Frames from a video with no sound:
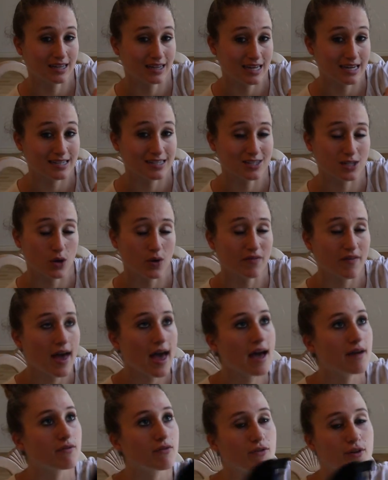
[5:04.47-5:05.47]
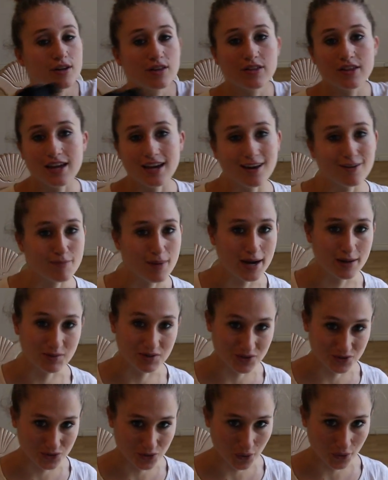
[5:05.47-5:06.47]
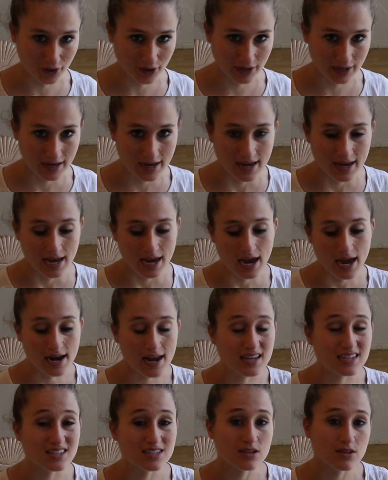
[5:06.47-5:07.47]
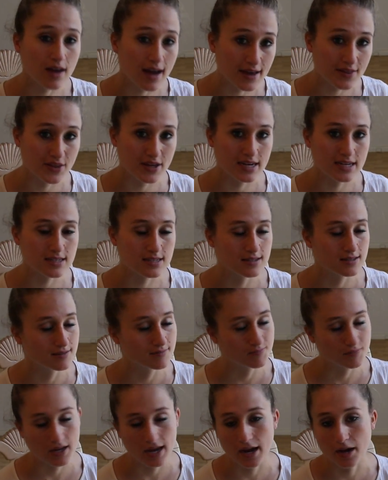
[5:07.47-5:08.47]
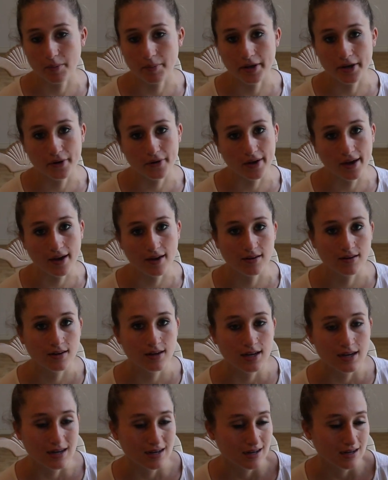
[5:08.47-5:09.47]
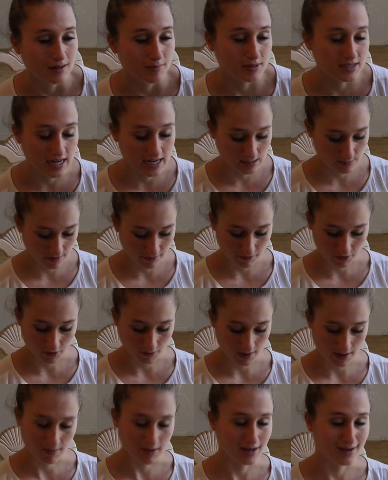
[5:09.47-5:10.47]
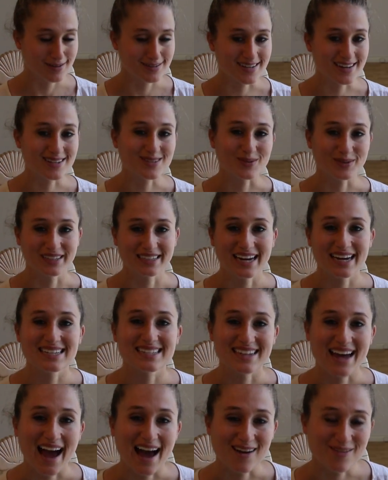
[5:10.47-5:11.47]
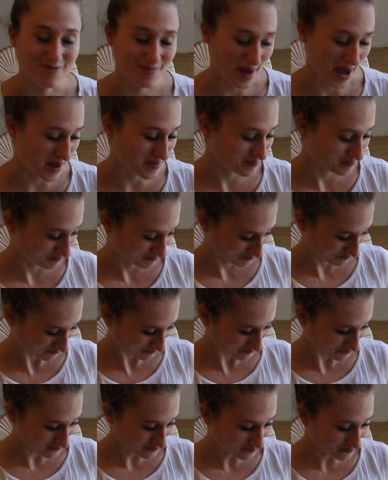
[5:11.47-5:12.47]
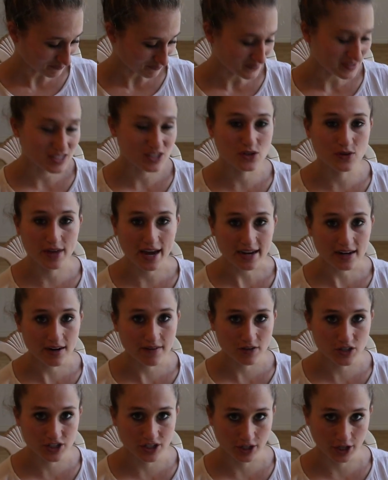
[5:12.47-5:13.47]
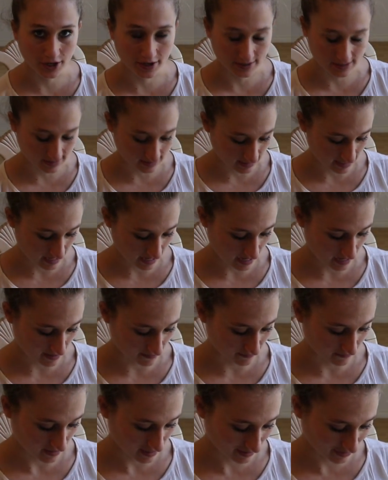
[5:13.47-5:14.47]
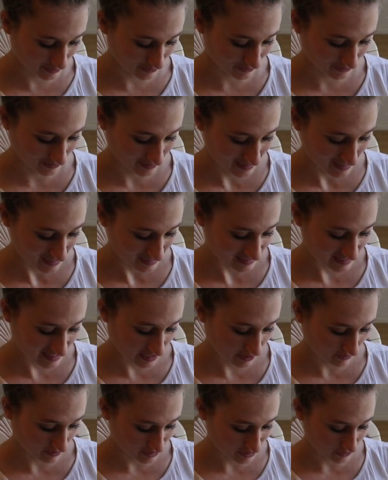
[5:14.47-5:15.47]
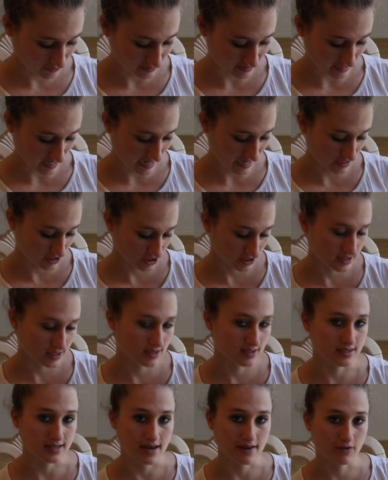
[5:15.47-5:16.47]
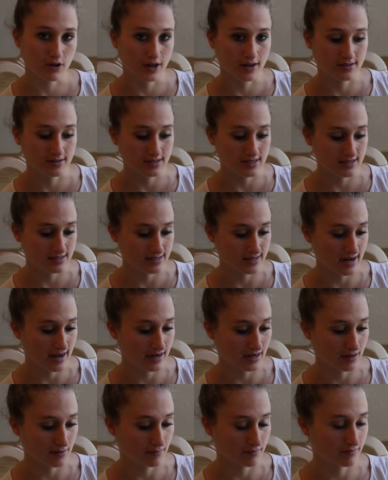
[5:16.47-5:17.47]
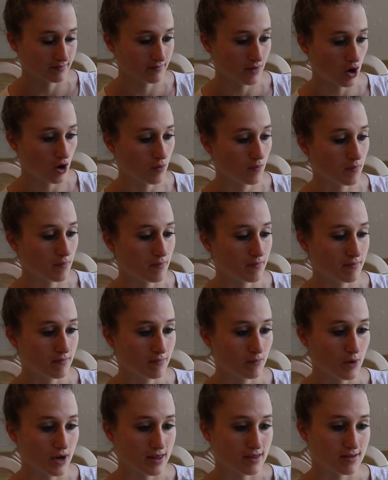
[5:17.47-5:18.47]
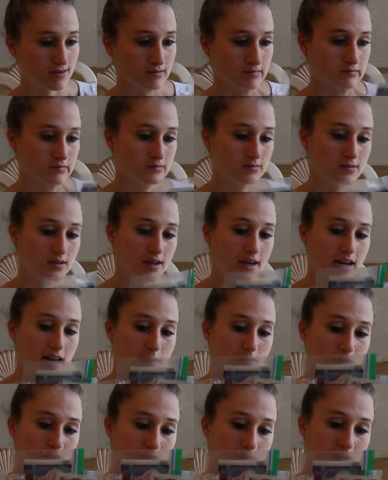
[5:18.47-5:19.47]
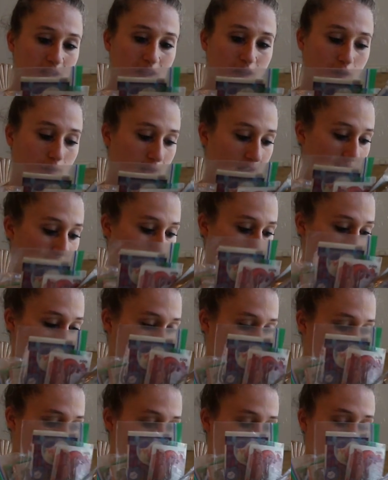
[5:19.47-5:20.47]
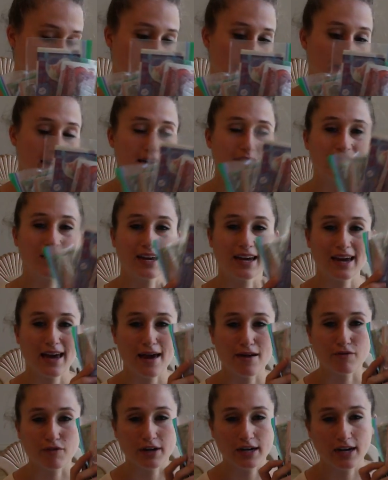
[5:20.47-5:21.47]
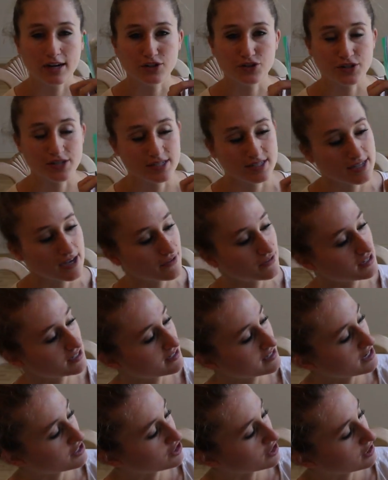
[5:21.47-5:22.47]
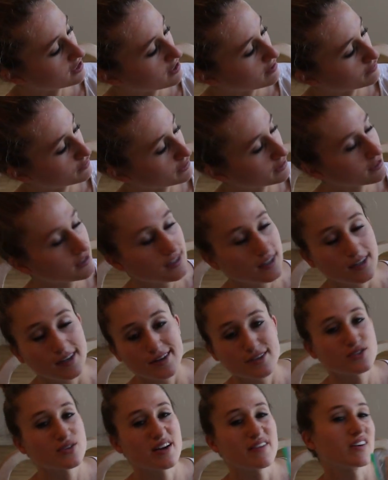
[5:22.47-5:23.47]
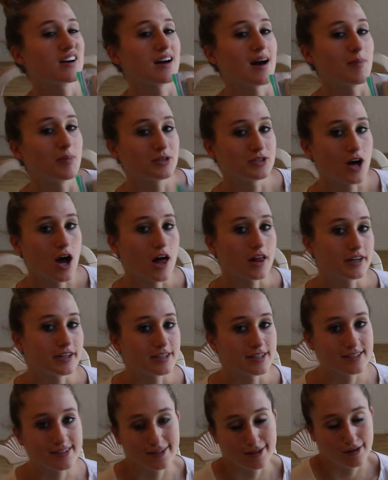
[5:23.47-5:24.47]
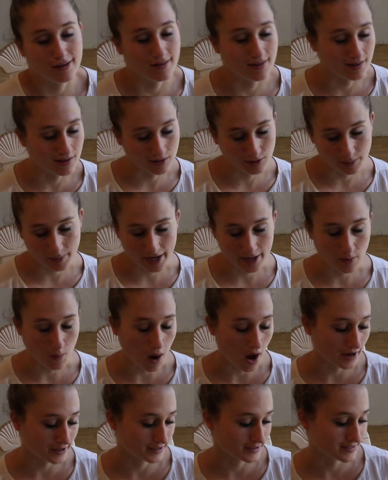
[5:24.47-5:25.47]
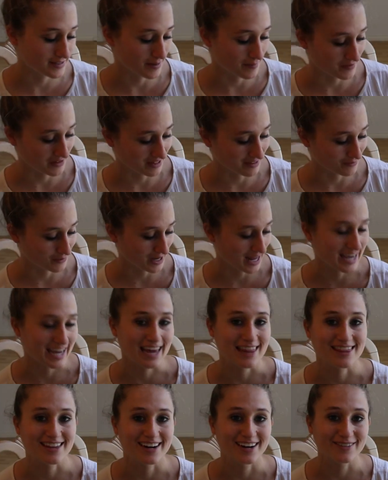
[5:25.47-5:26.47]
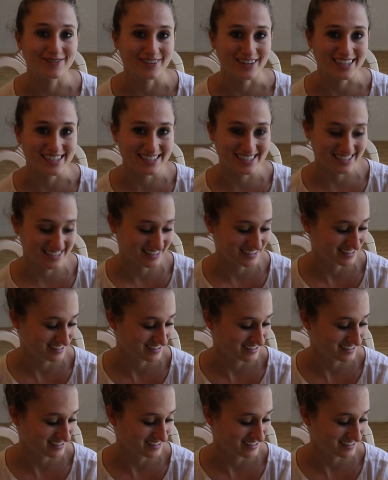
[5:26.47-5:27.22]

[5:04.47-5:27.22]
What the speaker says: in this. So if everything of mine was stolen and I still had this, I would be okay. Besides my phone maybe, because that's really nice to have. But so that covers the currency. A little secret too is I actually save currencies that I come home with, and I put them in little bags like this. So I have like every country in Southeast Asia covered. So I have a couple dollars, you know, to buy water or something when I get there first.